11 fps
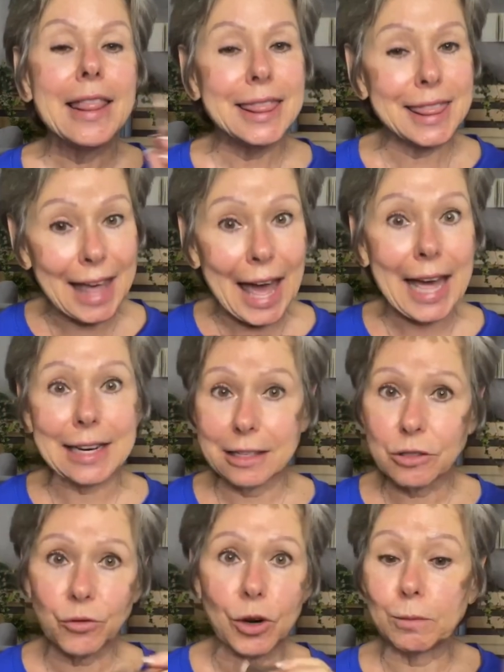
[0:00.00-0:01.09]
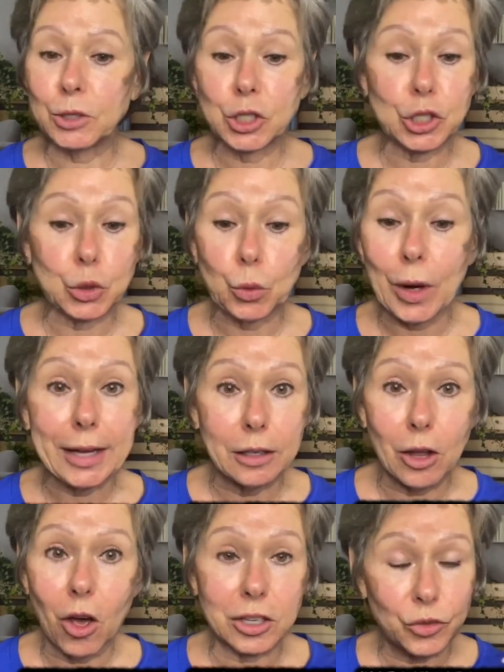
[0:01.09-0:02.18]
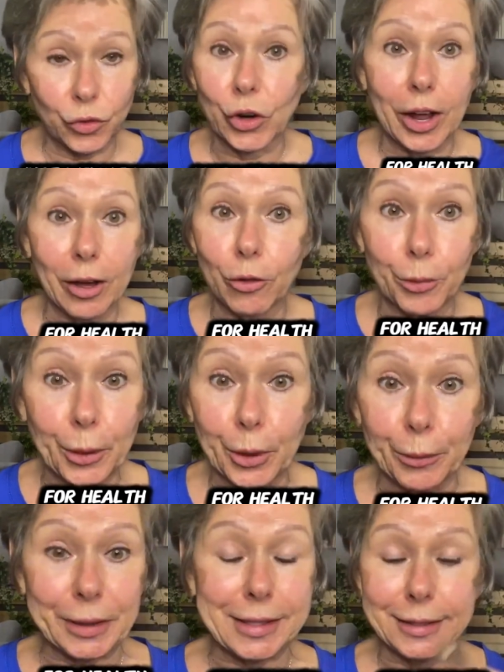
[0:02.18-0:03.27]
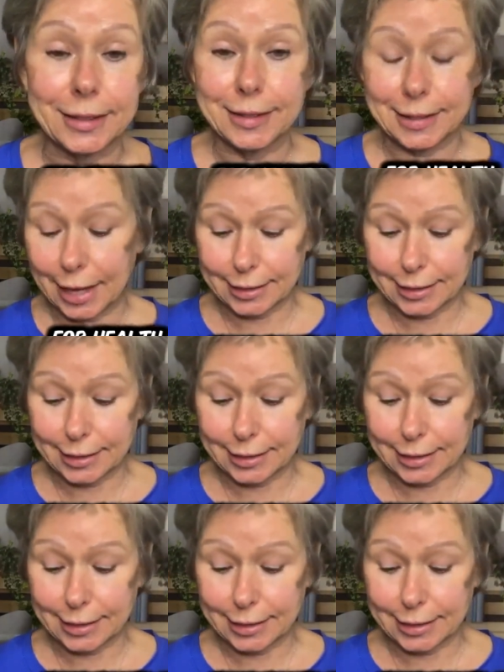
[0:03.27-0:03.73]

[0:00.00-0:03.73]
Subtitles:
That is from just weight loss for health purposes.